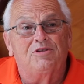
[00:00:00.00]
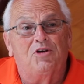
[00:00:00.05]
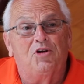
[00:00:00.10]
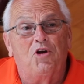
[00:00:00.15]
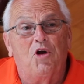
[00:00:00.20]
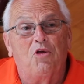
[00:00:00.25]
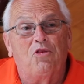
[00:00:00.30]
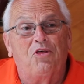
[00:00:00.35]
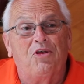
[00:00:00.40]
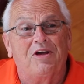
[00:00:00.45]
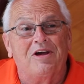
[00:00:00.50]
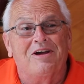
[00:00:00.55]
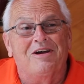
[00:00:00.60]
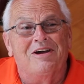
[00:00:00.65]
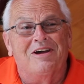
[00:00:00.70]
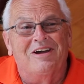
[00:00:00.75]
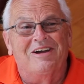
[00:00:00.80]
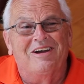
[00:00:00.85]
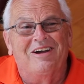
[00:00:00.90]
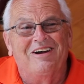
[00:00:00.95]
Nothing.
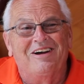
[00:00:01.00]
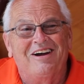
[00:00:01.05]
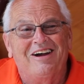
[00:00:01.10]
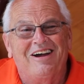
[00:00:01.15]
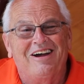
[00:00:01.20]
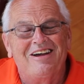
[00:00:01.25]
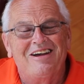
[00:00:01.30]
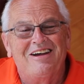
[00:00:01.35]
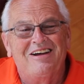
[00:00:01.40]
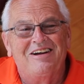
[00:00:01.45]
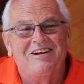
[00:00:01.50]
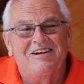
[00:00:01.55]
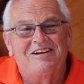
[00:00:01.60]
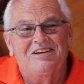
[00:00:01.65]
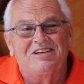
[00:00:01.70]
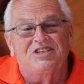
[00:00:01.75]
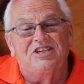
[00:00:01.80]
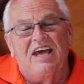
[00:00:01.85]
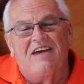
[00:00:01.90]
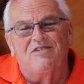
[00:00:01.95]

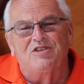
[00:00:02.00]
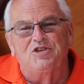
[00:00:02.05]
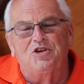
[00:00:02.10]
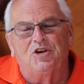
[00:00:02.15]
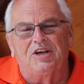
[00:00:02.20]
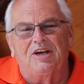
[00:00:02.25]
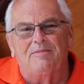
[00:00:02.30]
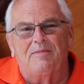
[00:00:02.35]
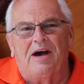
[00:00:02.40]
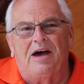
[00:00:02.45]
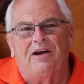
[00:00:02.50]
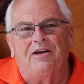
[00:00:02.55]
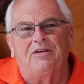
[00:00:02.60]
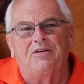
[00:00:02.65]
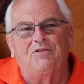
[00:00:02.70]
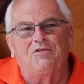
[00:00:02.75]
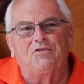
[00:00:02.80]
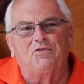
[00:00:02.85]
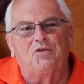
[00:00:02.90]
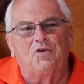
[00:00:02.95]
David took him out
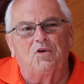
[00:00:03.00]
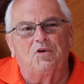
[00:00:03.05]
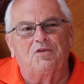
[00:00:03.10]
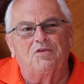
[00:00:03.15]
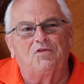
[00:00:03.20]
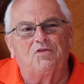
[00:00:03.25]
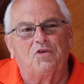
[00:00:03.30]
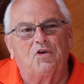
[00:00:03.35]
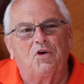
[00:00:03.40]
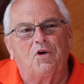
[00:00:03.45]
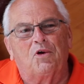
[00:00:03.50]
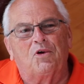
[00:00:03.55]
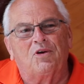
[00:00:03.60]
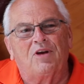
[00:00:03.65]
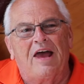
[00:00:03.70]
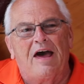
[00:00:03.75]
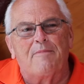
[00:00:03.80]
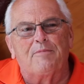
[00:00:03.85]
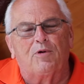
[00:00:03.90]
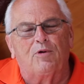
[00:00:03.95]
and for a
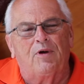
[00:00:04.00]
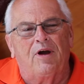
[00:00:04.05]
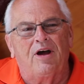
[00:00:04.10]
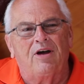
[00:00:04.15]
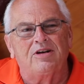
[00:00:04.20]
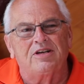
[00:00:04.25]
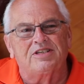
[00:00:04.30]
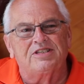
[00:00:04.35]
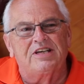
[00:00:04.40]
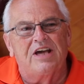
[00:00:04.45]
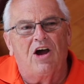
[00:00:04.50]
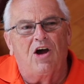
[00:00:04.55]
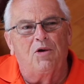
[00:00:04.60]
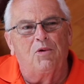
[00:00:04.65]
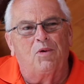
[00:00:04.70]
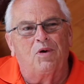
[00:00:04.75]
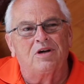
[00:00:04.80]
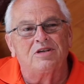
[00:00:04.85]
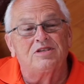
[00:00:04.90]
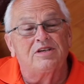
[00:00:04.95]
lap around to see how he
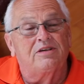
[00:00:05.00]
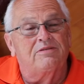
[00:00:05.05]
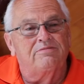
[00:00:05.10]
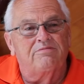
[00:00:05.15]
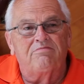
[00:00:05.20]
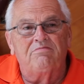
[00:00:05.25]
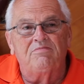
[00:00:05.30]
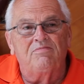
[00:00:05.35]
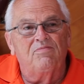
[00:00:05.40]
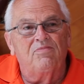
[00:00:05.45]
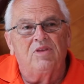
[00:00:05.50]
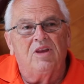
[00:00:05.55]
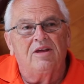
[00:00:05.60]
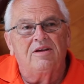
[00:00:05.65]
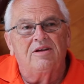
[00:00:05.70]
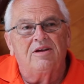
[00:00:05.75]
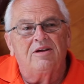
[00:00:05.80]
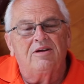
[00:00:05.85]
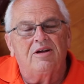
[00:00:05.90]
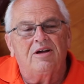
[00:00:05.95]
was.
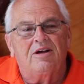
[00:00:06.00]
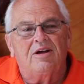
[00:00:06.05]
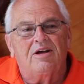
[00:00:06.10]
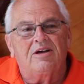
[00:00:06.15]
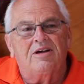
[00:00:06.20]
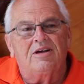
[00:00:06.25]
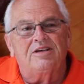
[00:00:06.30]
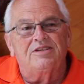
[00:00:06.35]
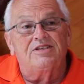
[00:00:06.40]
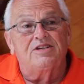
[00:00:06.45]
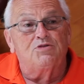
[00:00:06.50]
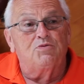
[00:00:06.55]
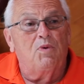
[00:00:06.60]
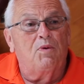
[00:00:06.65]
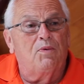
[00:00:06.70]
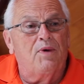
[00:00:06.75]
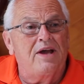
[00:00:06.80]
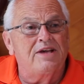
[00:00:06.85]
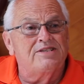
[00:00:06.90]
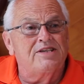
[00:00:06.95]
He says, we'll
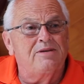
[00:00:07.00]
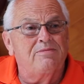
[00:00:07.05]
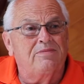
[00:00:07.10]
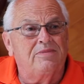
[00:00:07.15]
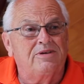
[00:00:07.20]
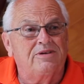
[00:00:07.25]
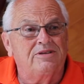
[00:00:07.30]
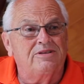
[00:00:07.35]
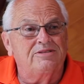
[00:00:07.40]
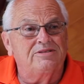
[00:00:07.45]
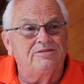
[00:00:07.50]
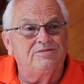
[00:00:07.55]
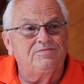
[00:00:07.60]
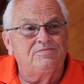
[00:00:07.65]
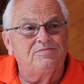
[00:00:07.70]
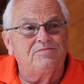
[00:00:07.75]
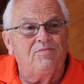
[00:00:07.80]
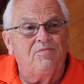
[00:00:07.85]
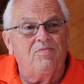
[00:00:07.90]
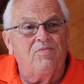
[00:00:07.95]
race him.
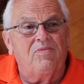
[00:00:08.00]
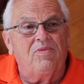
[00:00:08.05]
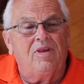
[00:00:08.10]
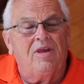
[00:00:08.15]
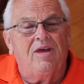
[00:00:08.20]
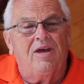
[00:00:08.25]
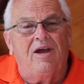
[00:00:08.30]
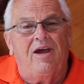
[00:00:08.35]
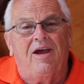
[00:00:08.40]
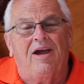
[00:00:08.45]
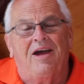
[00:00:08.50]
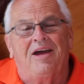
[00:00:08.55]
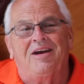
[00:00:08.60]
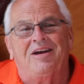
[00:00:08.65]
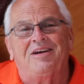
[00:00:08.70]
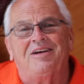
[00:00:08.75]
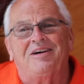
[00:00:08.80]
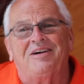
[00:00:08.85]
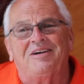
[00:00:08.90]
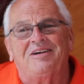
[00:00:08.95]
And